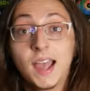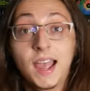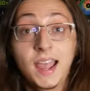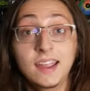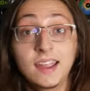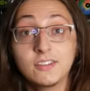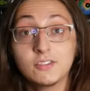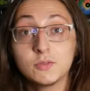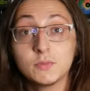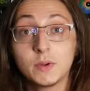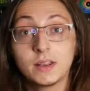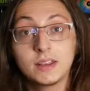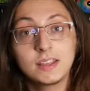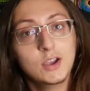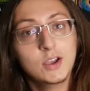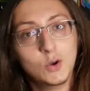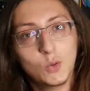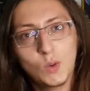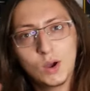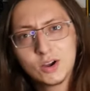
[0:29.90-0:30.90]
a thousand
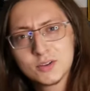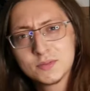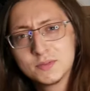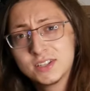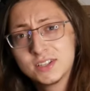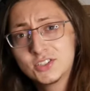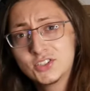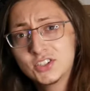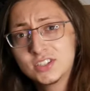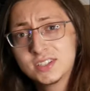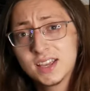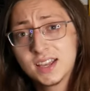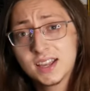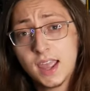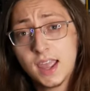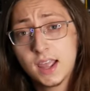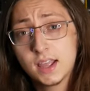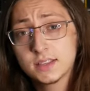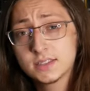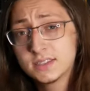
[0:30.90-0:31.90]
subs in
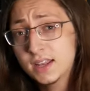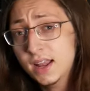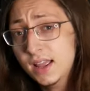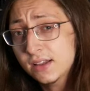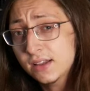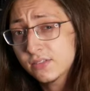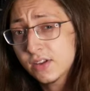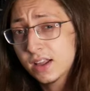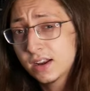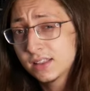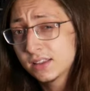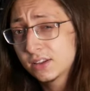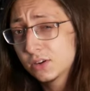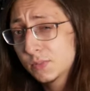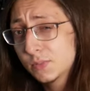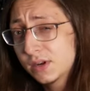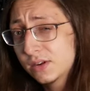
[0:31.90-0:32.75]
September of twenty